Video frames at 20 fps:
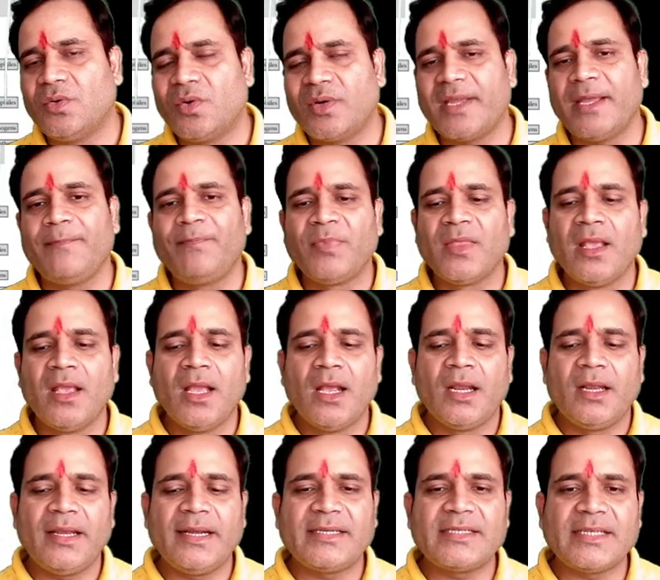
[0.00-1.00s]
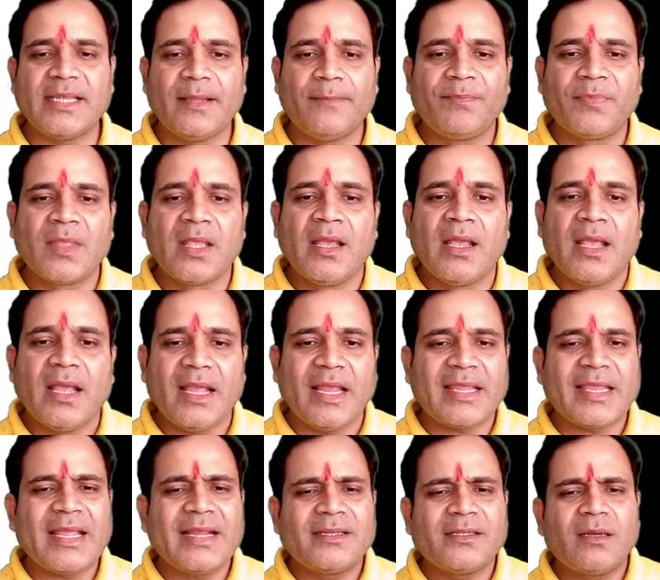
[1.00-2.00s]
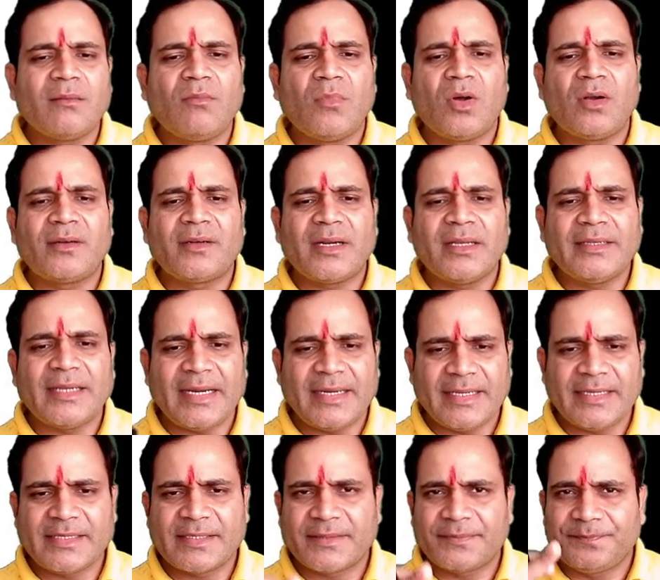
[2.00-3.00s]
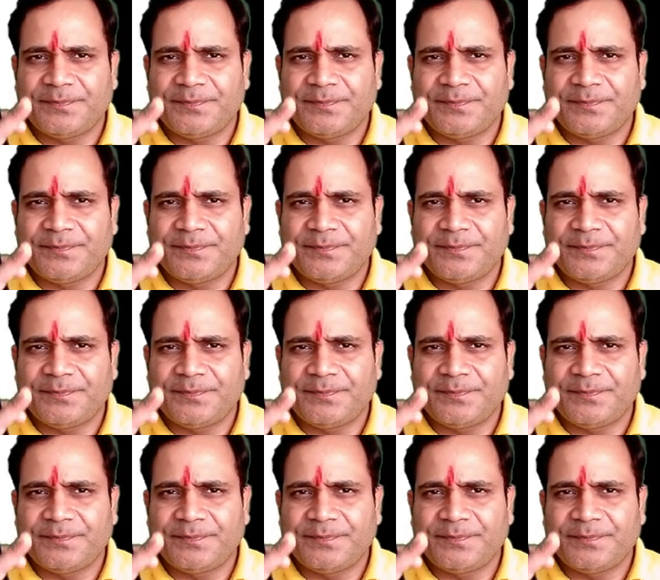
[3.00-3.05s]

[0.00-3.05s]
Okay, let's see. Kingdom Mondra, that is